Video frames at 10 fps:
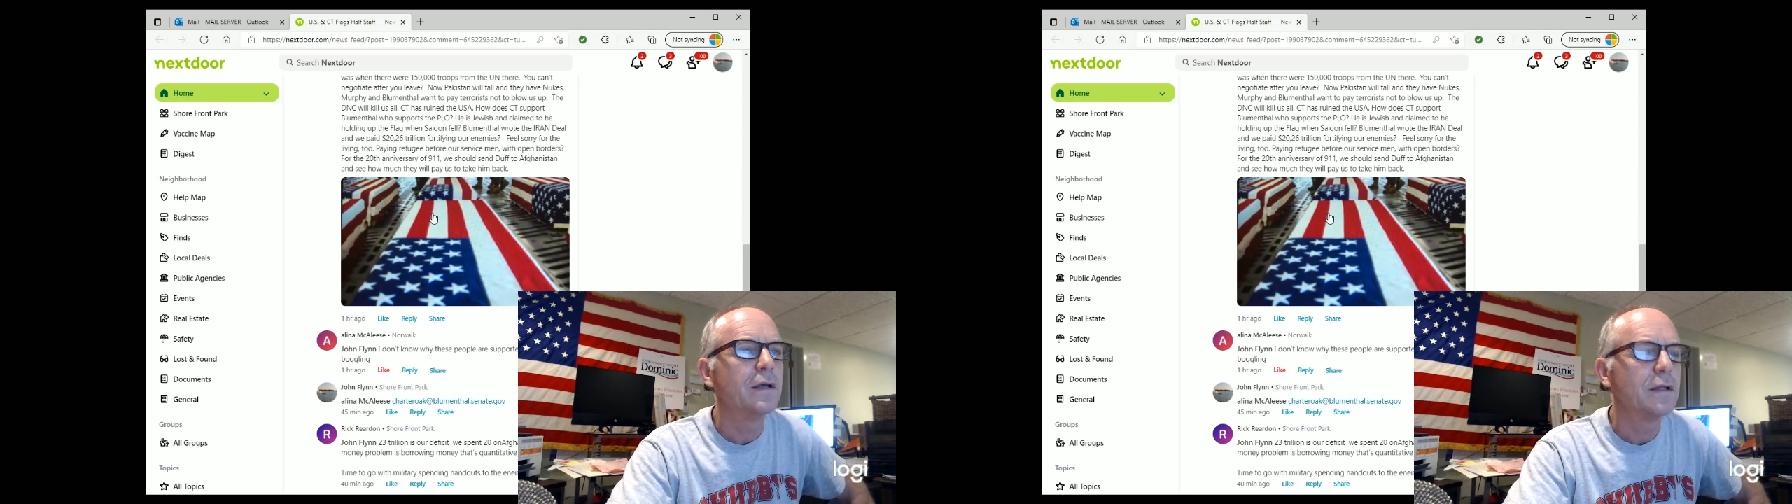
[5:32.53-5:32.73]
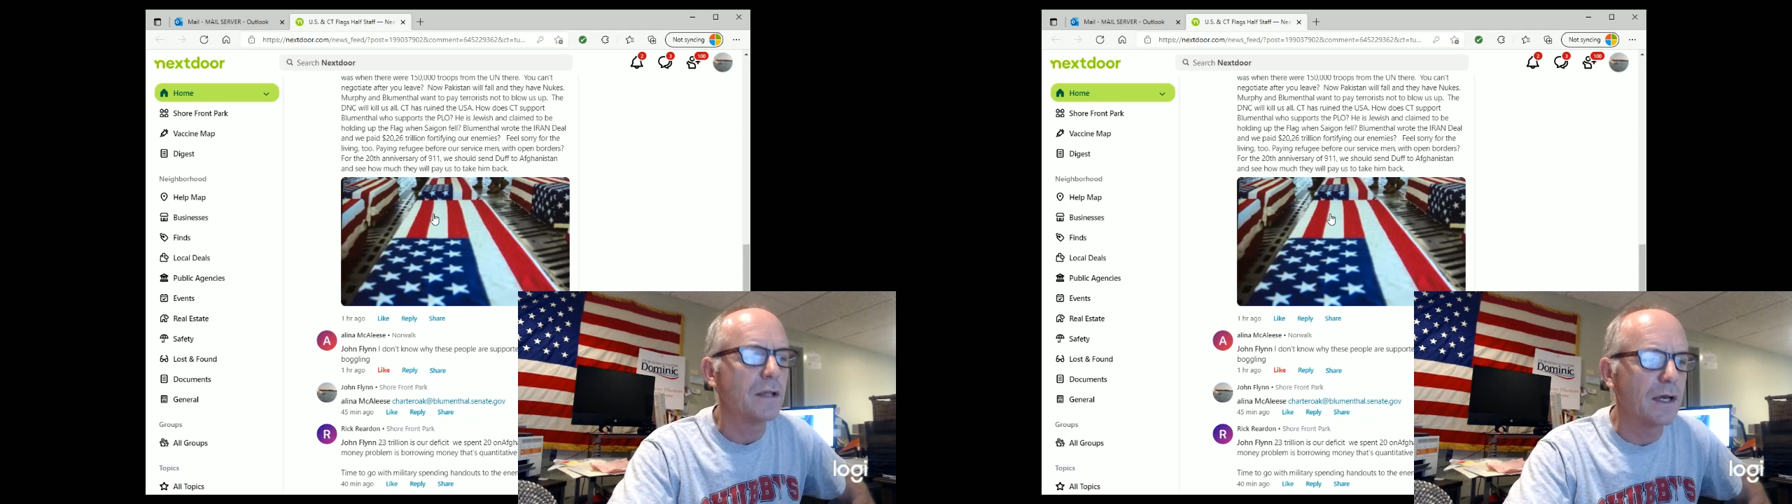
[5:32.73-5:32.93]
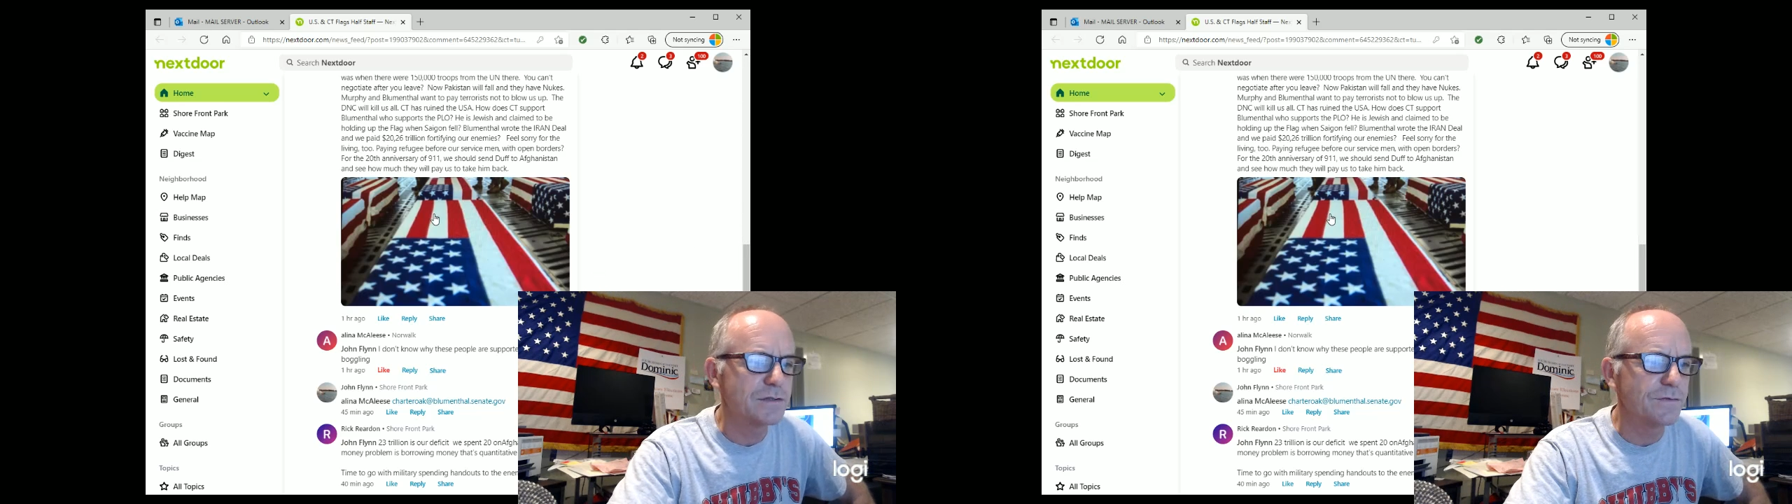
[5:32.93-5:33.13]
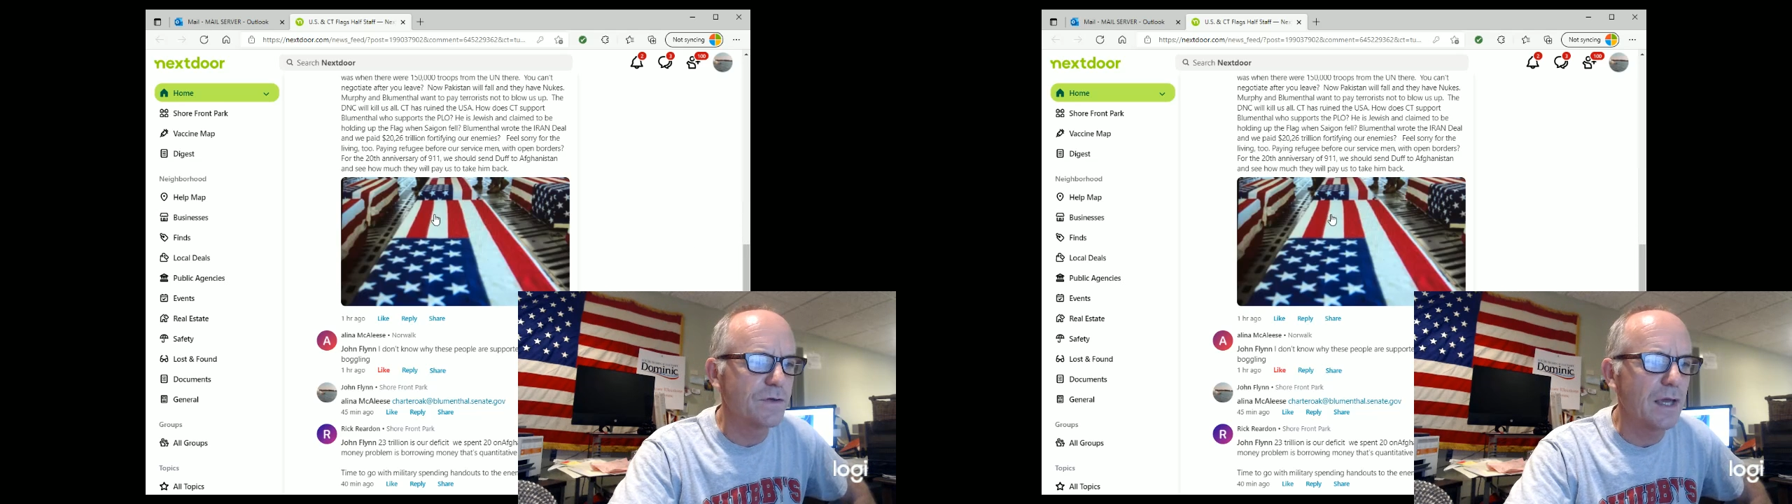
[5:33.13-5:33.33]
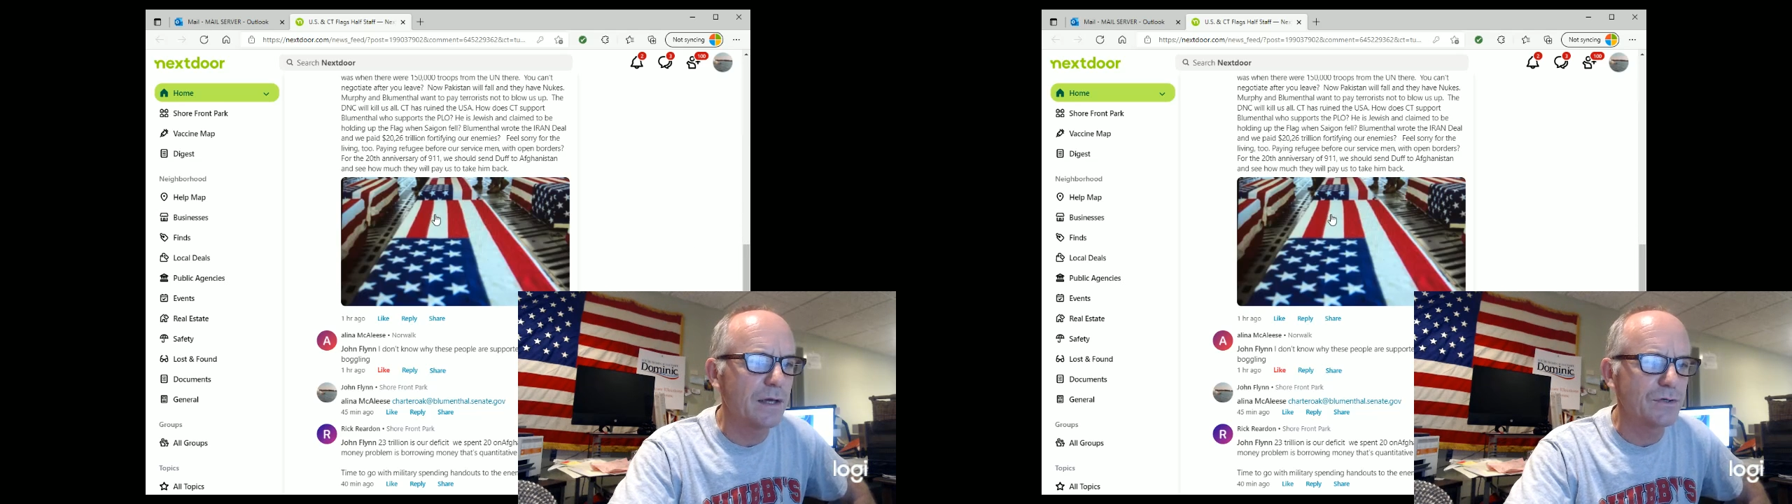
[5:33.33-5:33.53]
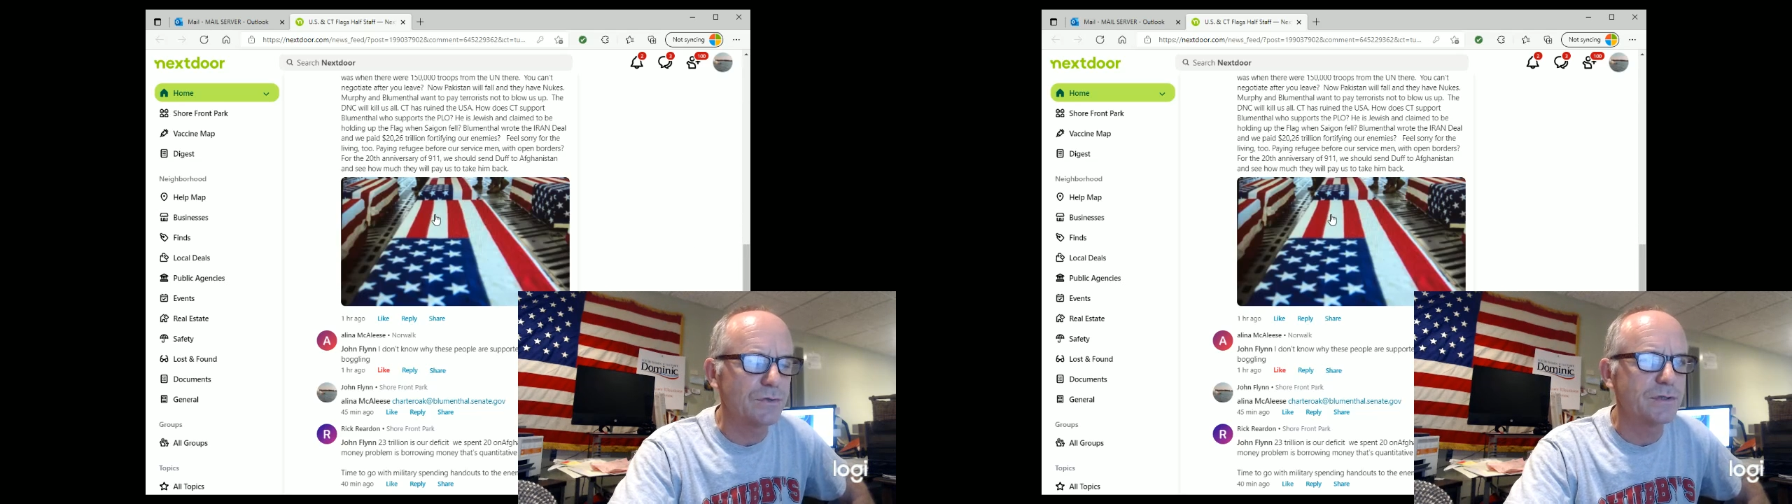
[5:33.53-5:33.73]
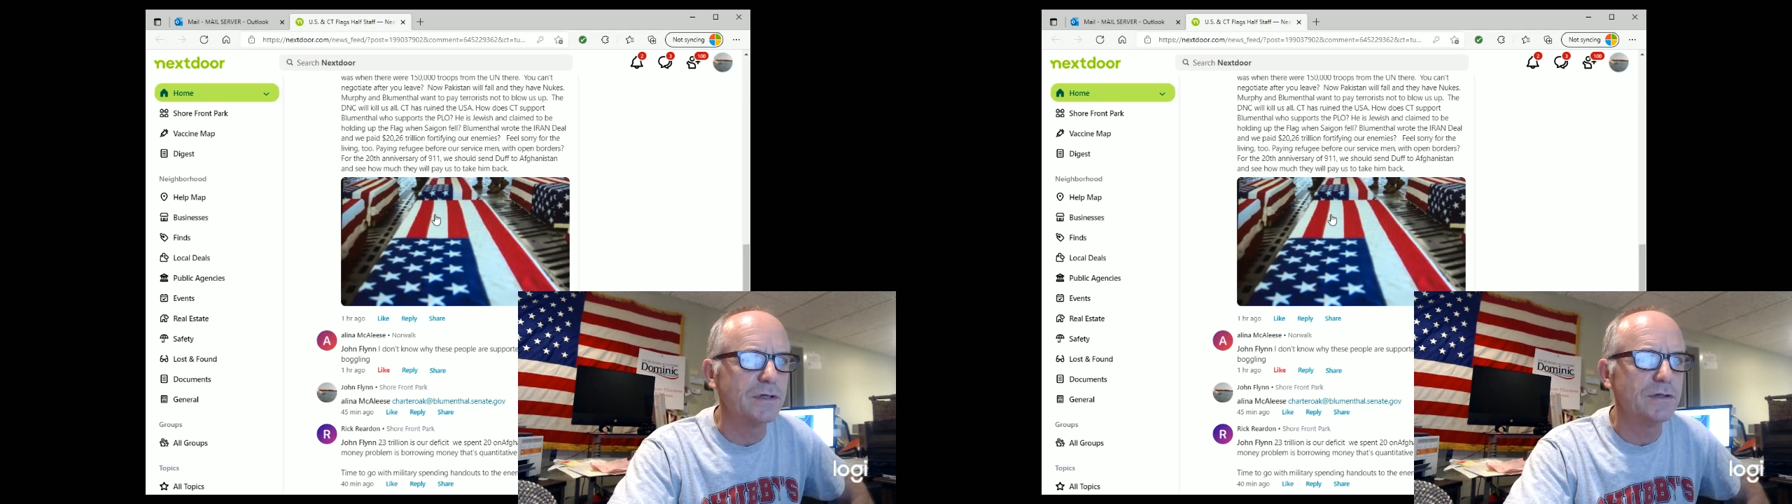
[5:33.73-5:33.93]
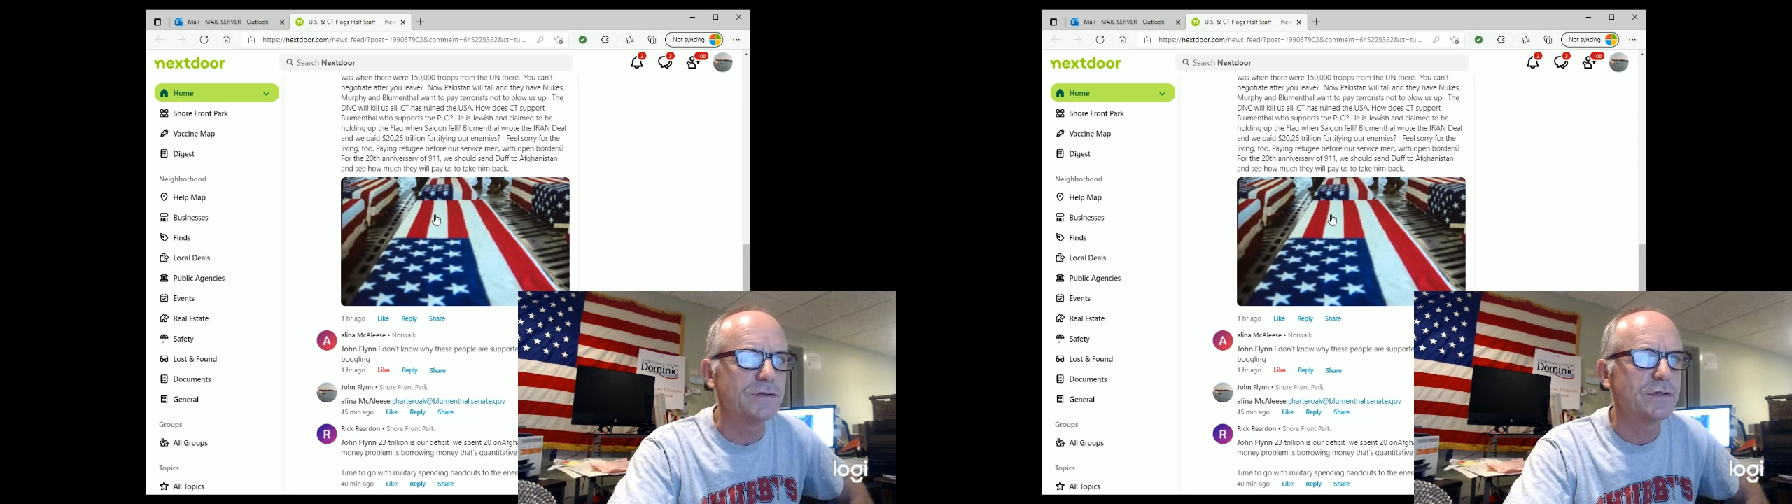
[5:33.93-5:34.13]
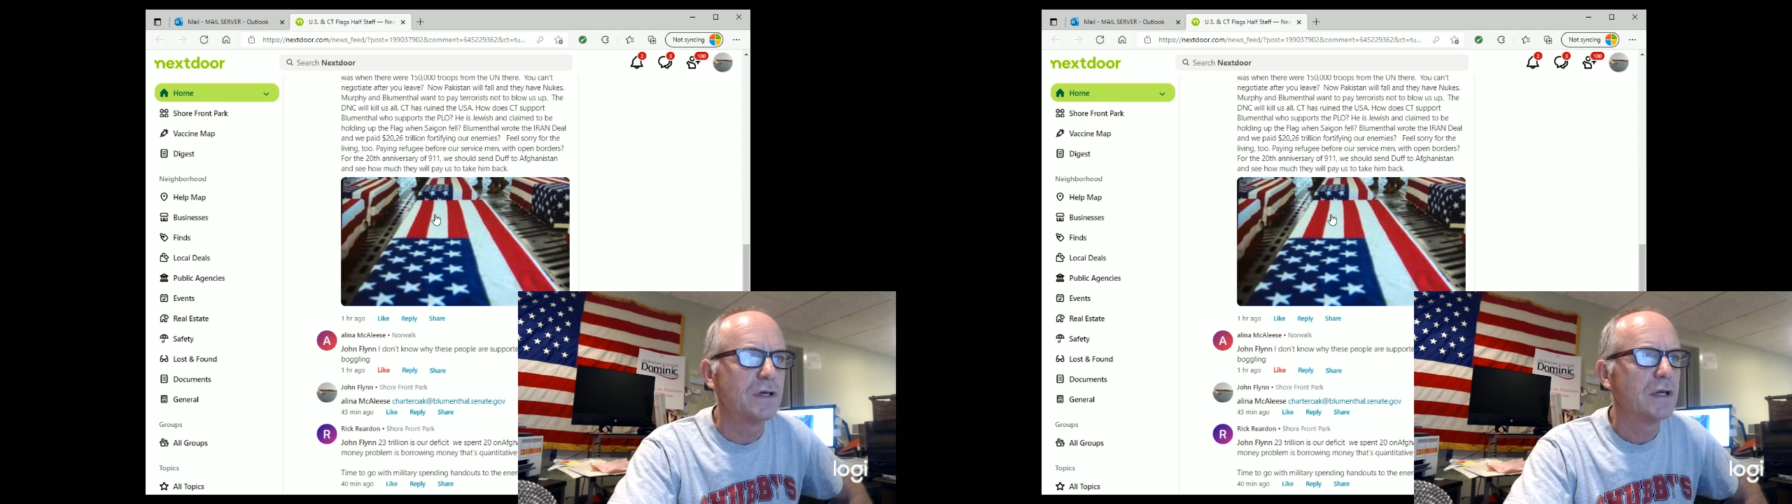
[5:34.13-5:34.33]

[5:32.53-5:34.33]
lots of casualties.